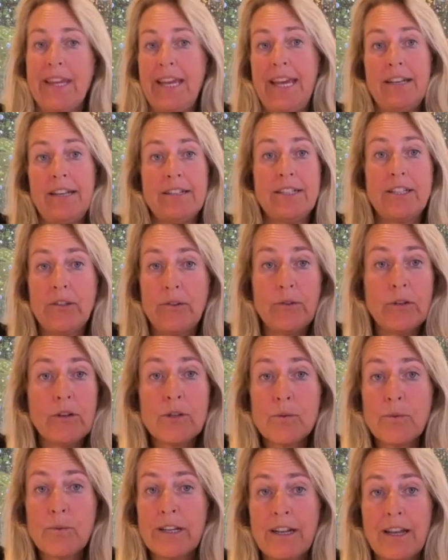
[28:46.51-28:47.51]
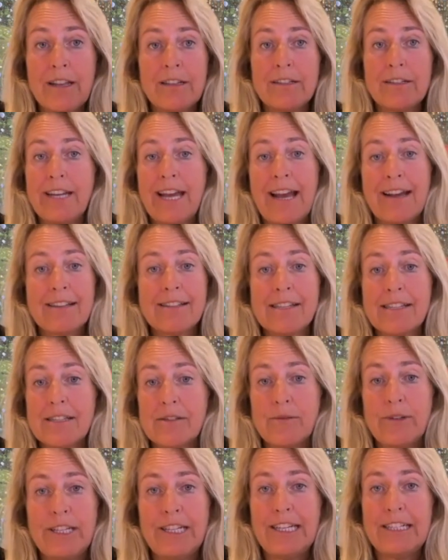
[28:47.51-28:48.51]
And who knows what other taxes
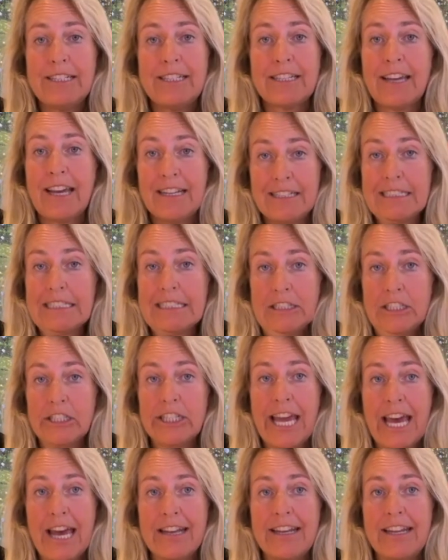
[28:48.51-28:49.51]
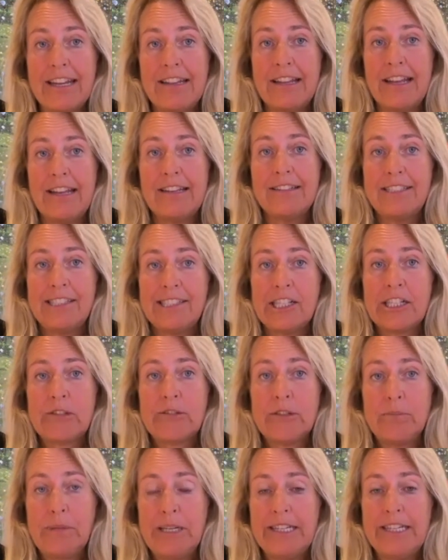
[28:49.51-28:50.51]
we need to kind of look at and then start
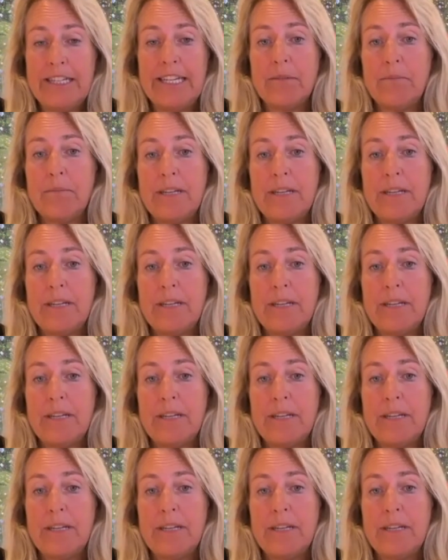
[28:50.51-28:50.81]
repealing,